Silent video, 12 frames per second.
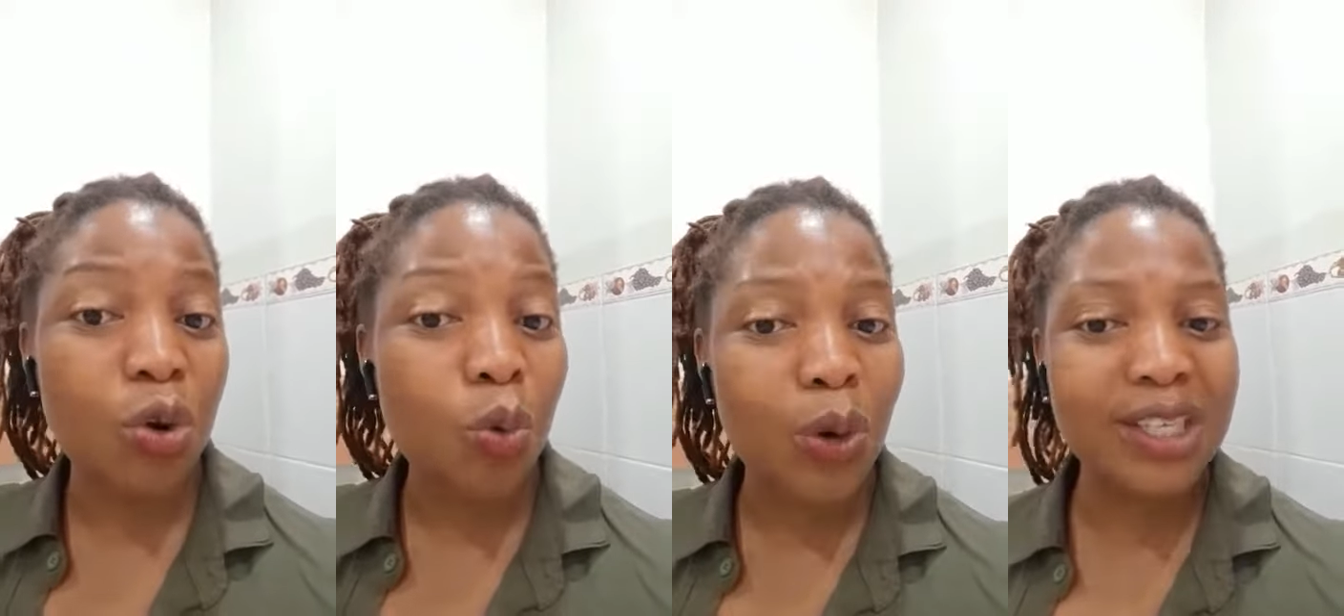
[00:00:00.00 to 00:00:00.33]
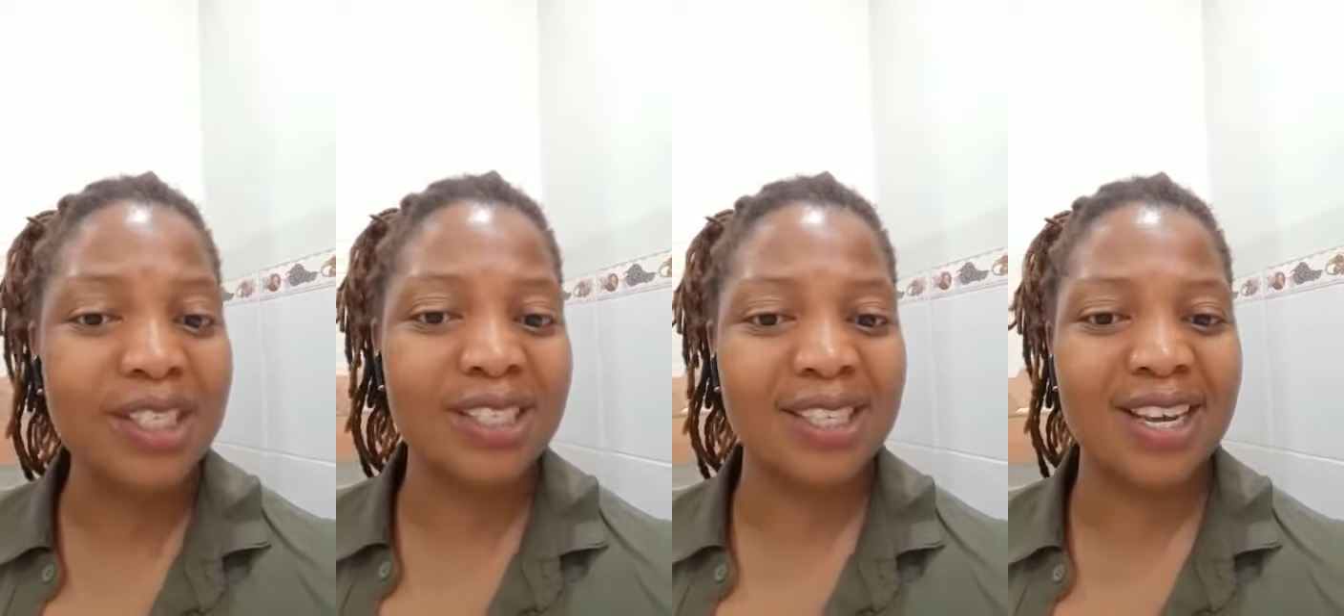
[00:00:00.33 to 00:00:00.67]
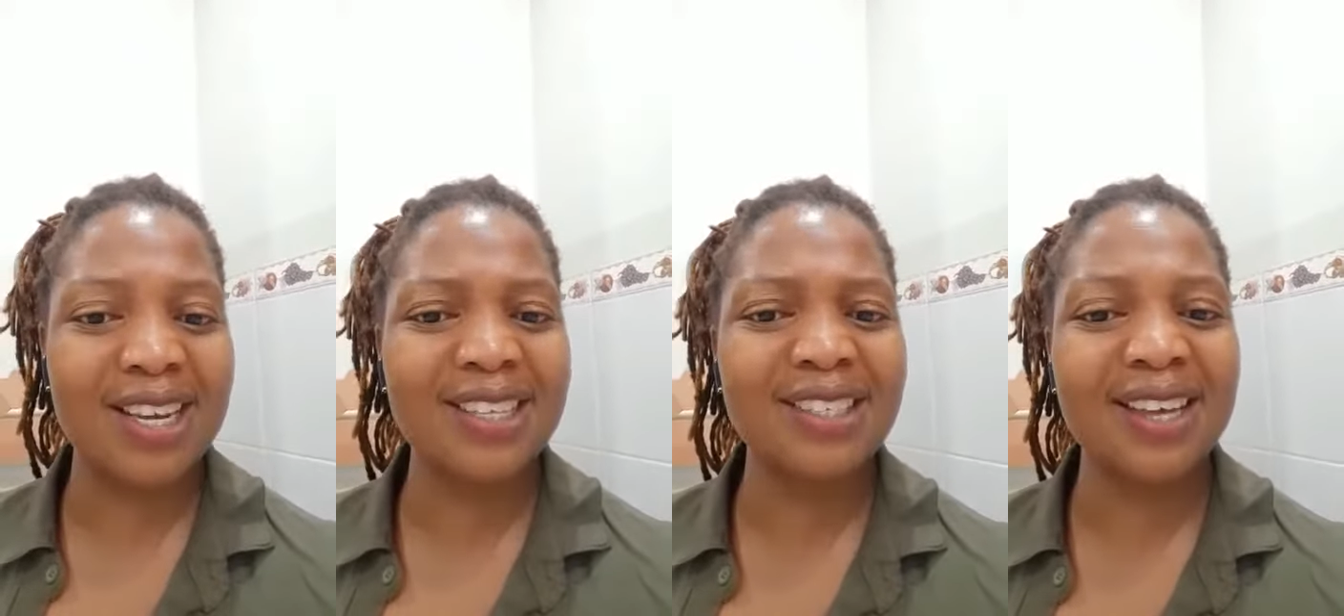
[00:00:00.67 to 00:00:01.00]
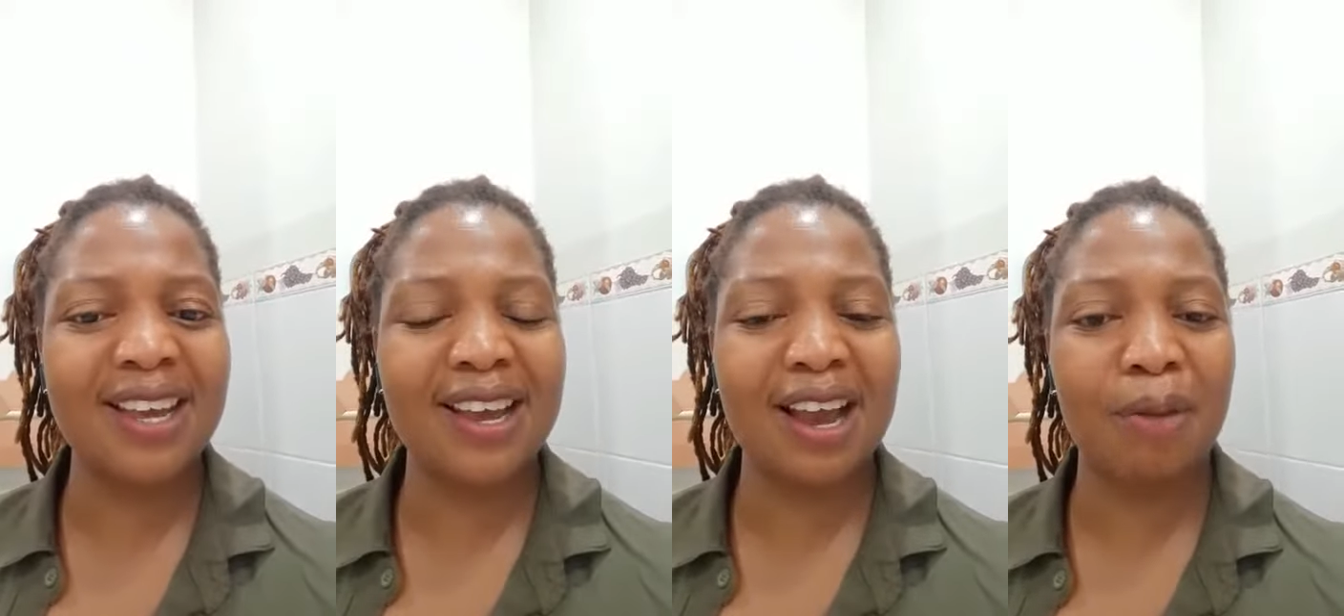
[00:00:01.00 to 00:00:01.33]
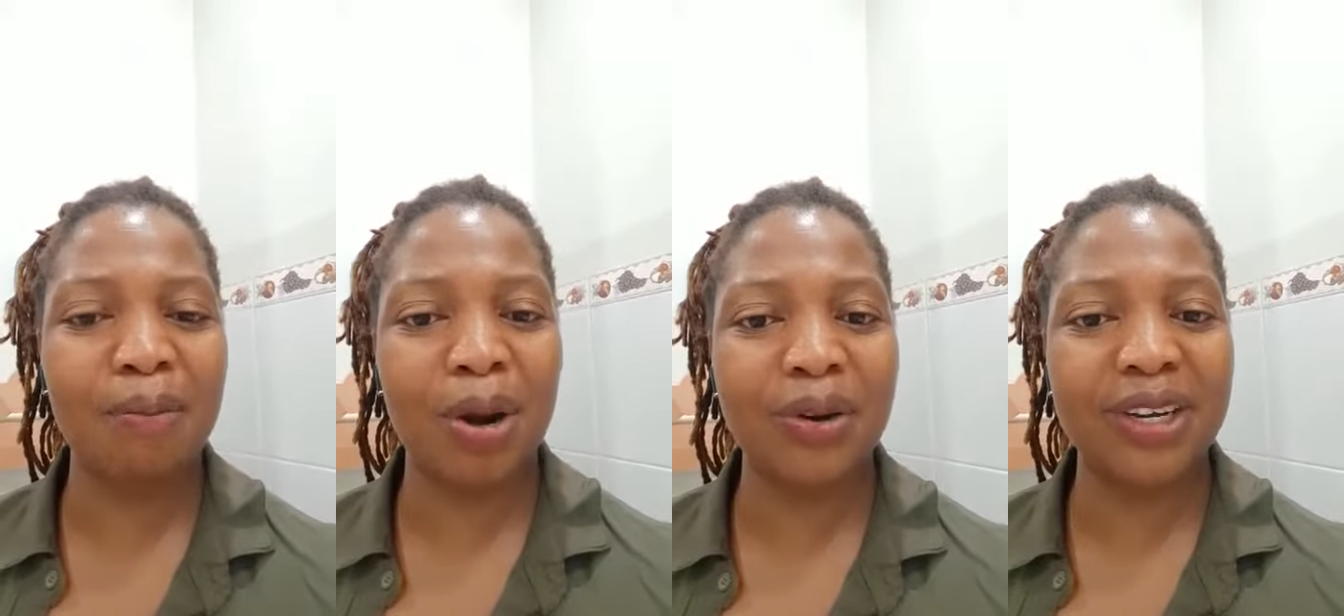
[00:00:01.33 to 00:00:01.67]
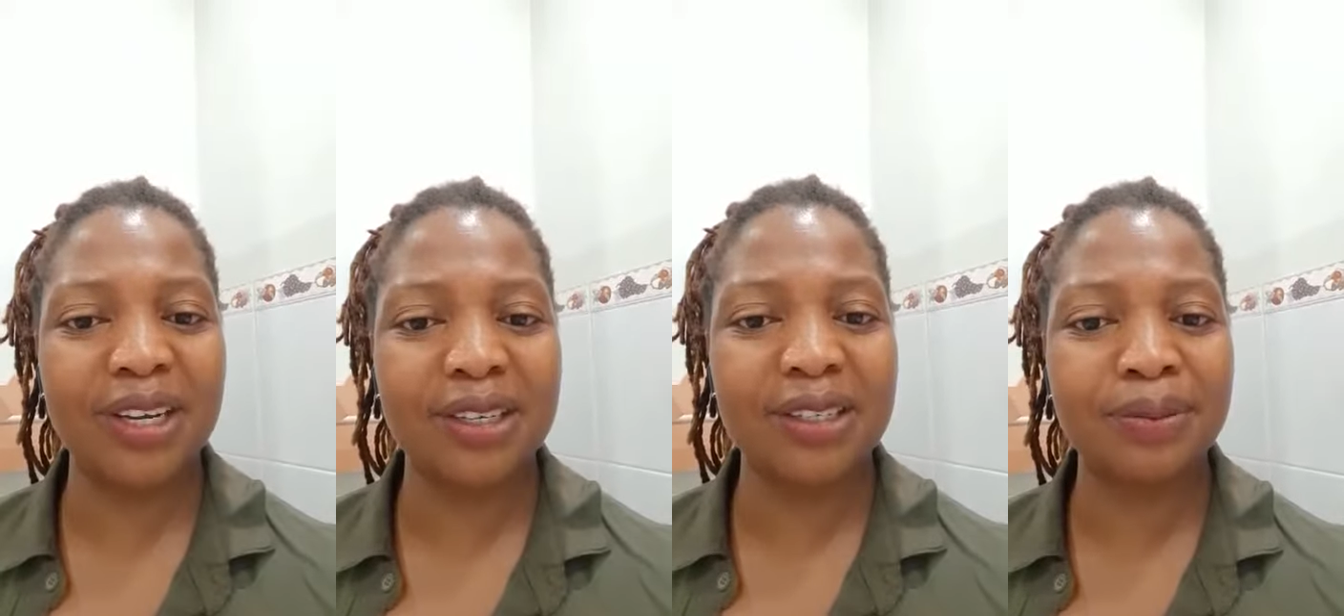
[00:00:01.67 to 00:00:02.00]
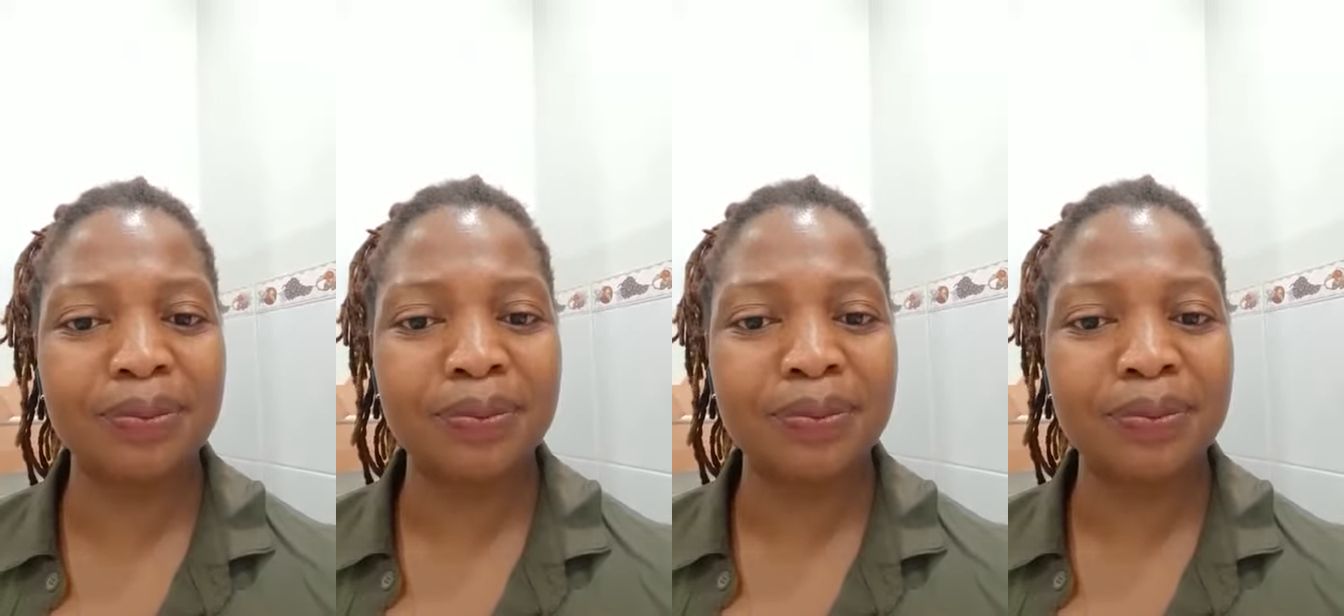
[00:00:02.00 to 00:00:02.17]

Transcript: What is He saying about it?